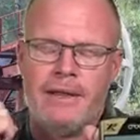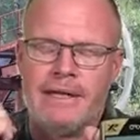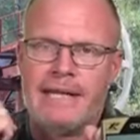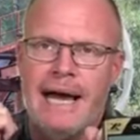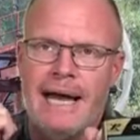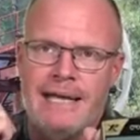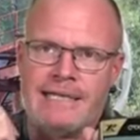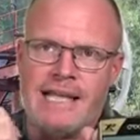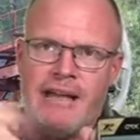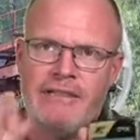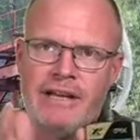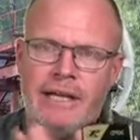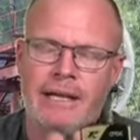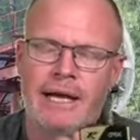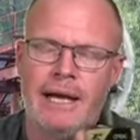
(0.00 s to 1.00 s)
Deus
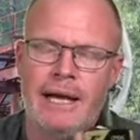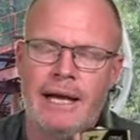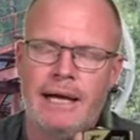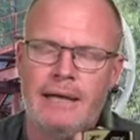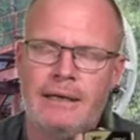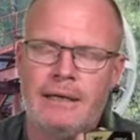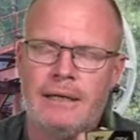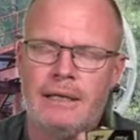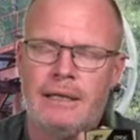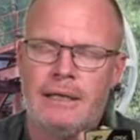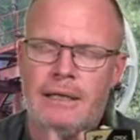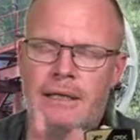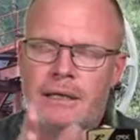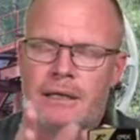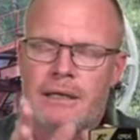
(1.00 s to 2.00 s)
having
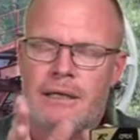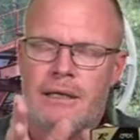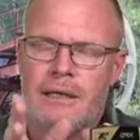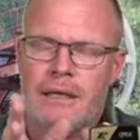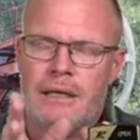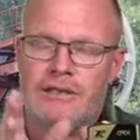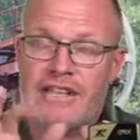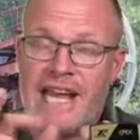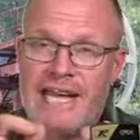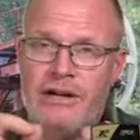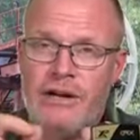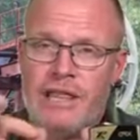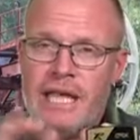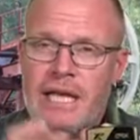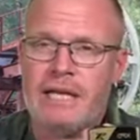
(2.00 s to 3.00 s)

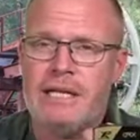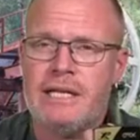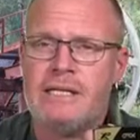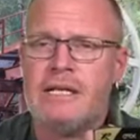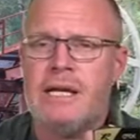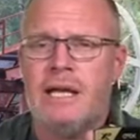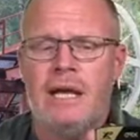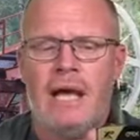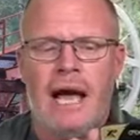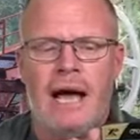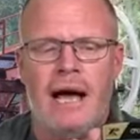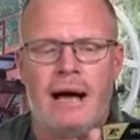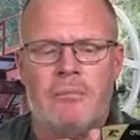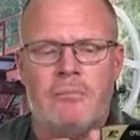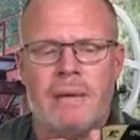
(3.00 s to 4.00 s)
10, I think it is.
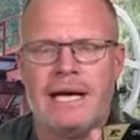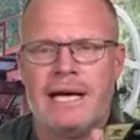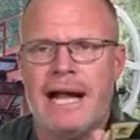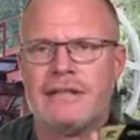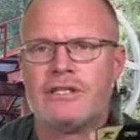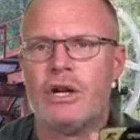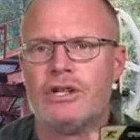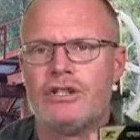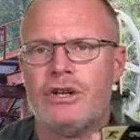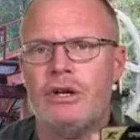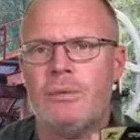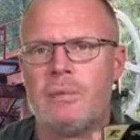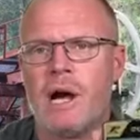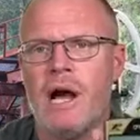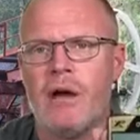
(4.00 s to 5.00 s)
But it has got
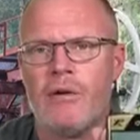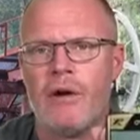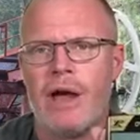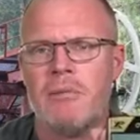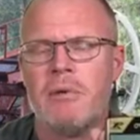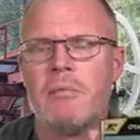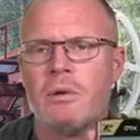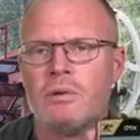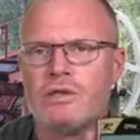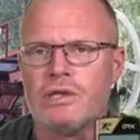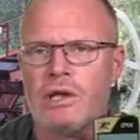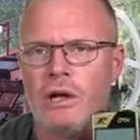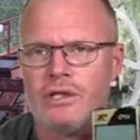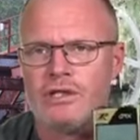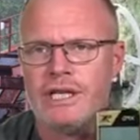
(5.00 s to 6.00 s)
2 programmable
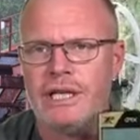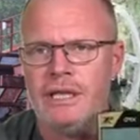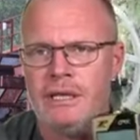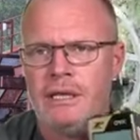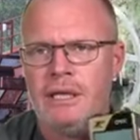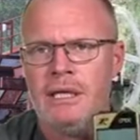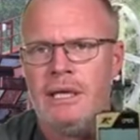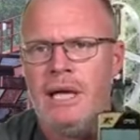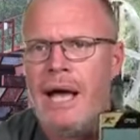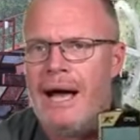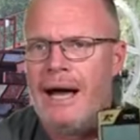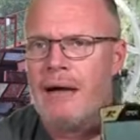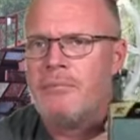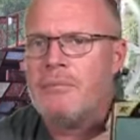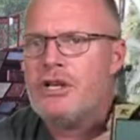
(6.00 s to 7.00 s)
slots in it.
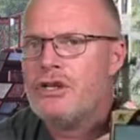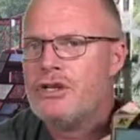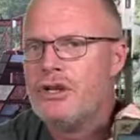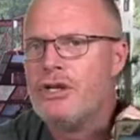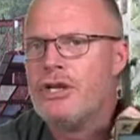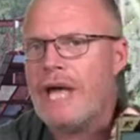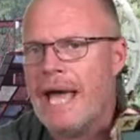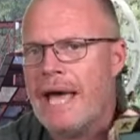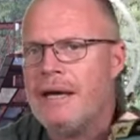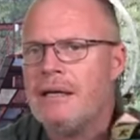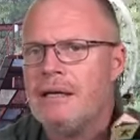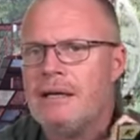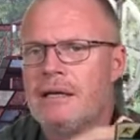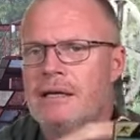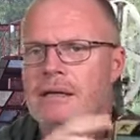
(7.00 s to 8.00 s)
You do
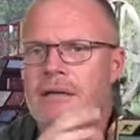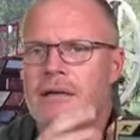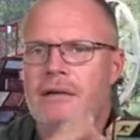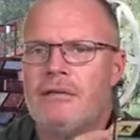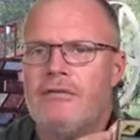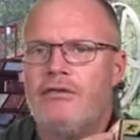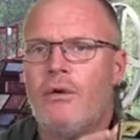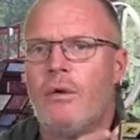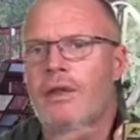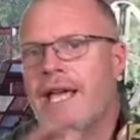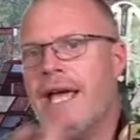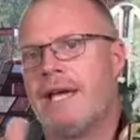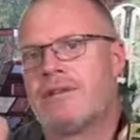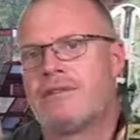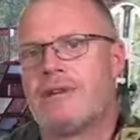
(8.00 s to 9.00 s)
get, for
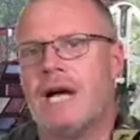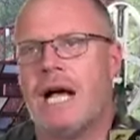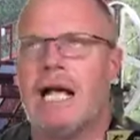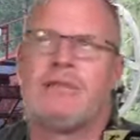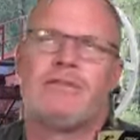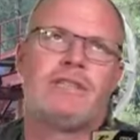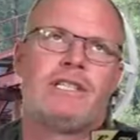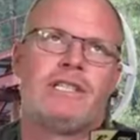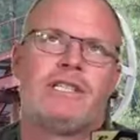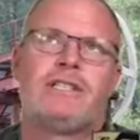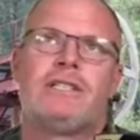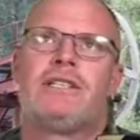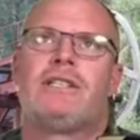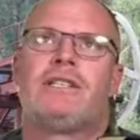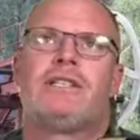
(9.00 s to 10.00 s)
the extra
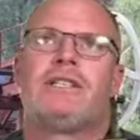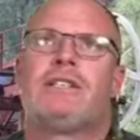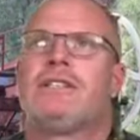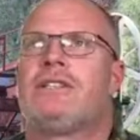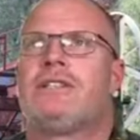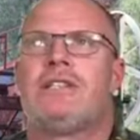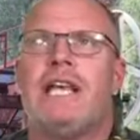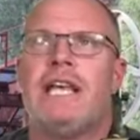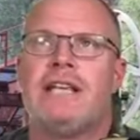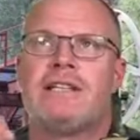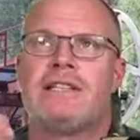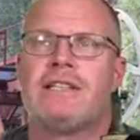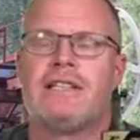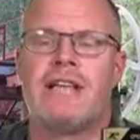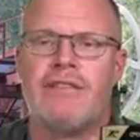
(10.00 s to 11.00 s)

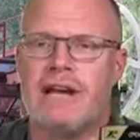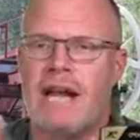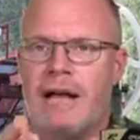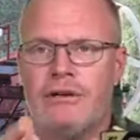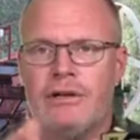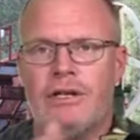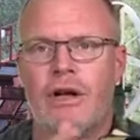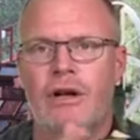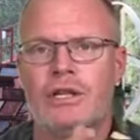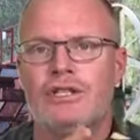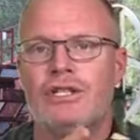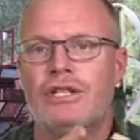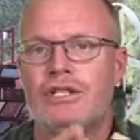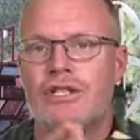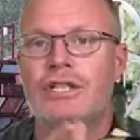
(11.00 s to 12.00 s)
$600 or
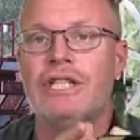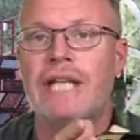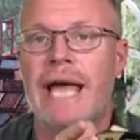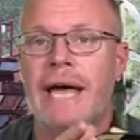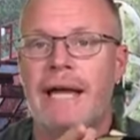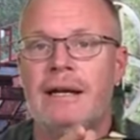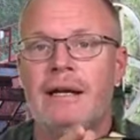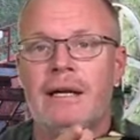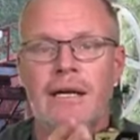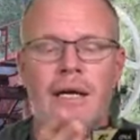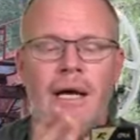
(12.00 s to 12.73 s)
$700, you do get